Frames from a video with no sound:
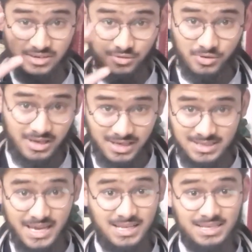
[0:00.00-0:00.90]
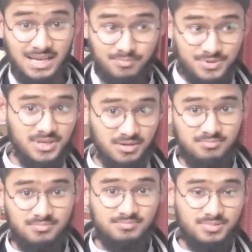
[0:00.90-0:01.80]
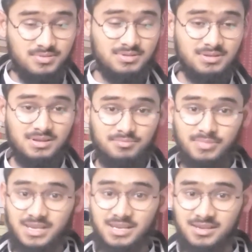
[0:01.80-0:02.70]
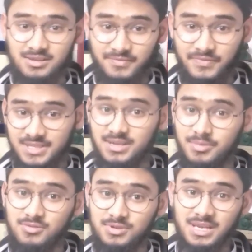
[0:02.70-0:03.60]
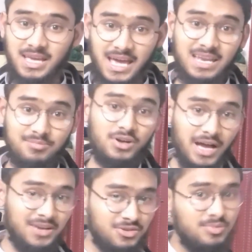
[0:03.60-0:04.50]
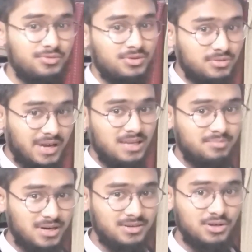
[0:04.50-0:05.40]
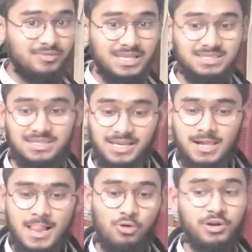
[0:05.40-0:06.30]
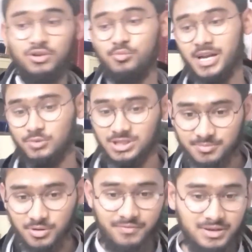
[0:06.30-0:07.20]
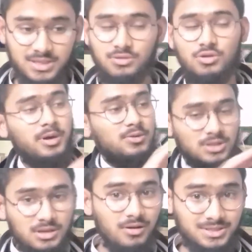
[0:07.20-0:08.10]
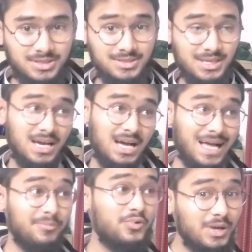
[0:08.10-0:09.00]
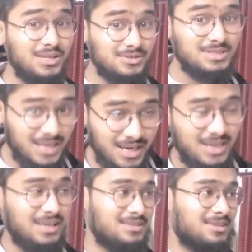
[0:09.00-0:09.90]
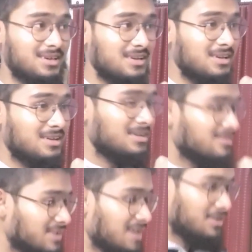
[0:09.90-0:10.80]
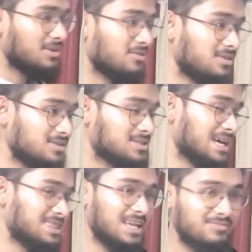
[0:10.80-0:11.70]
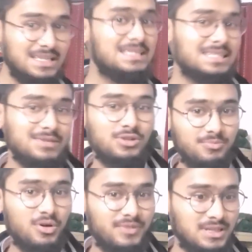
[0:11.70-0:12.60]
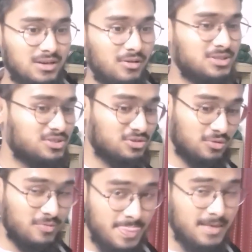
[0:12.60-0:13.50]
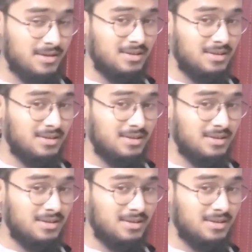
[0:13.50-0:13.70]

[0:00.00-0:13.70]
can a lump sum money, a fixed amount, can be attributed to any partner. No one can say, okay, no matter what the profit is or no matter what the loss is, I'm going to take, let's say, $500 and then we'll see what the profit and the loss is. No.